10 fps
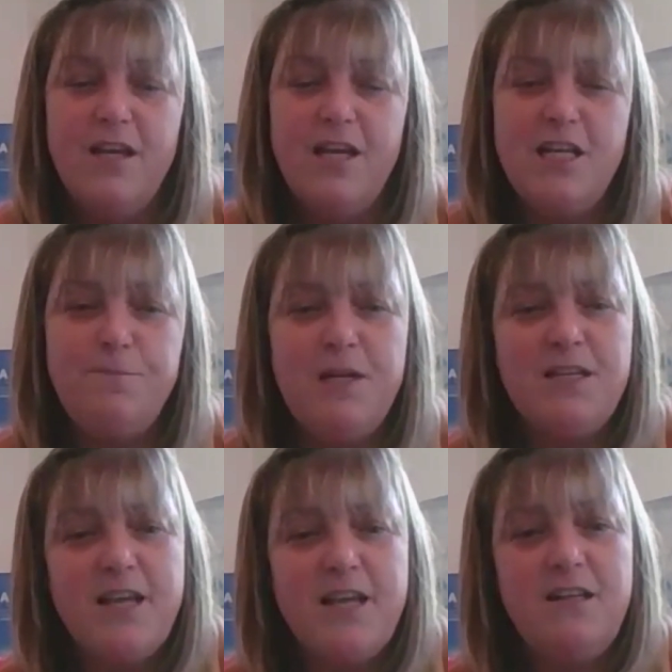It's been
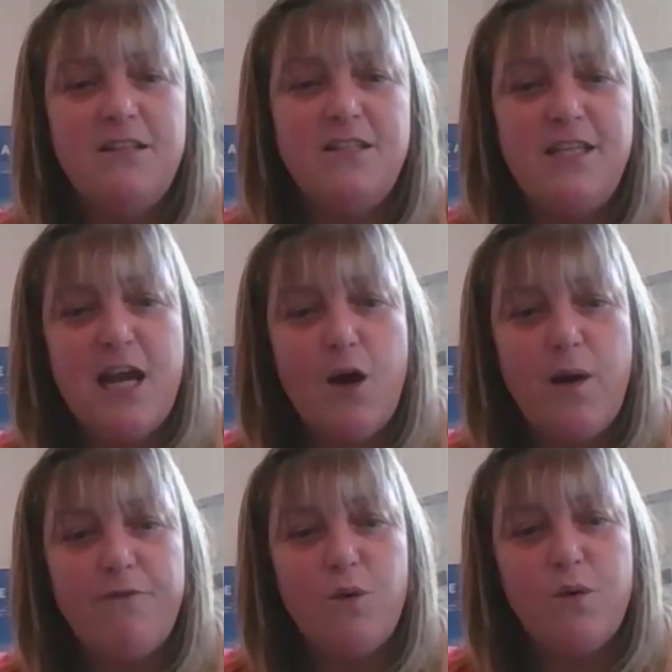exciting to see how
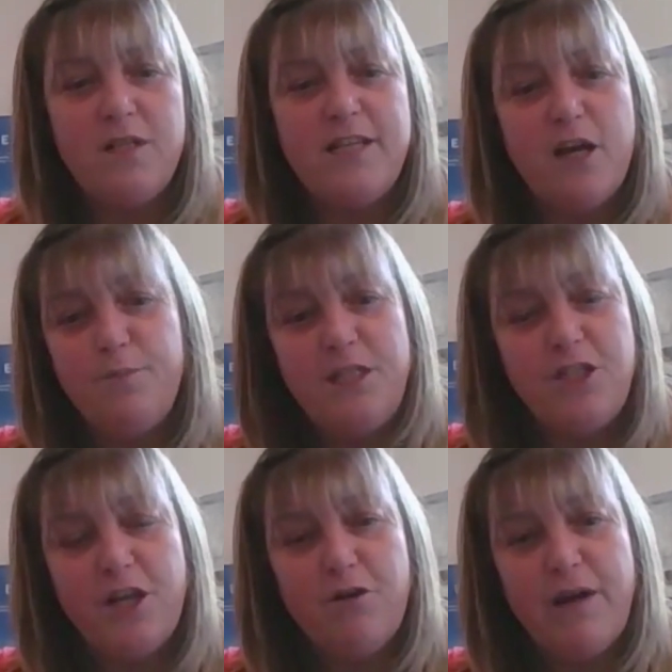everyone's helped each
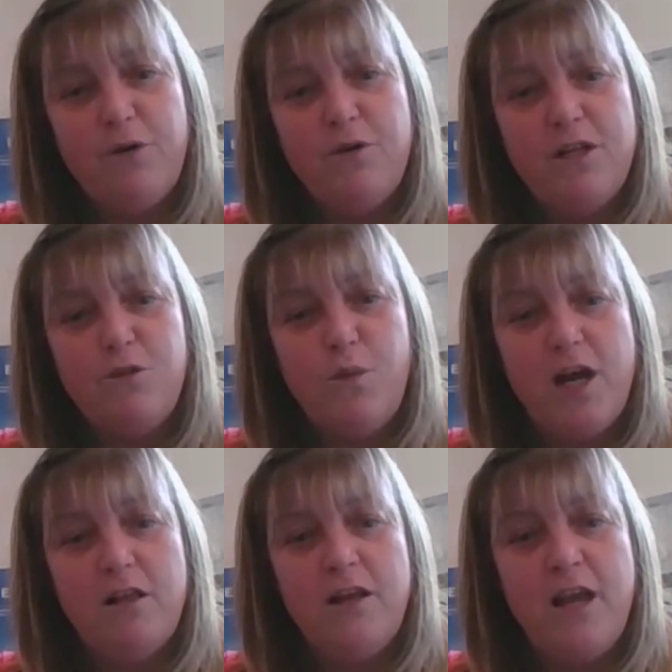other out as
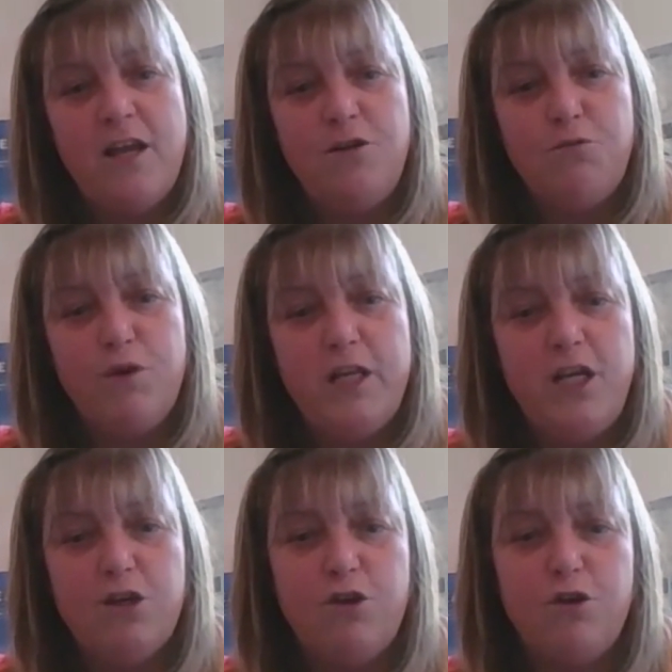well, and
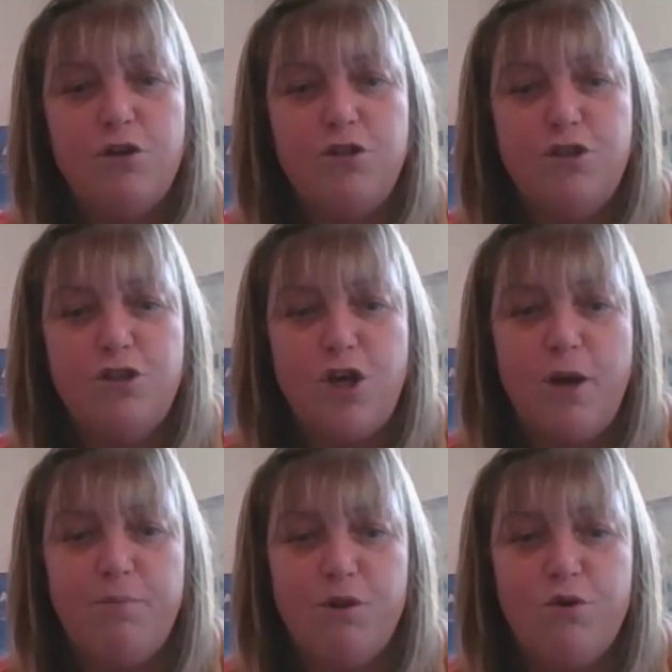really encouraged to
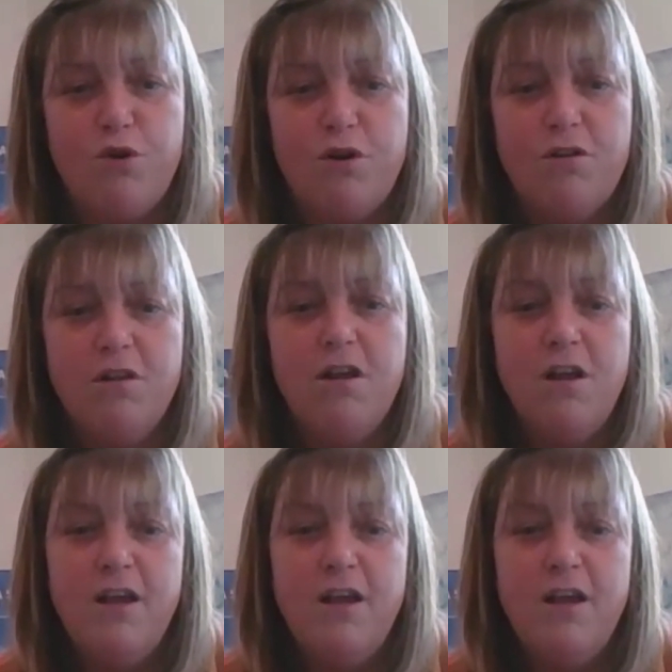shop local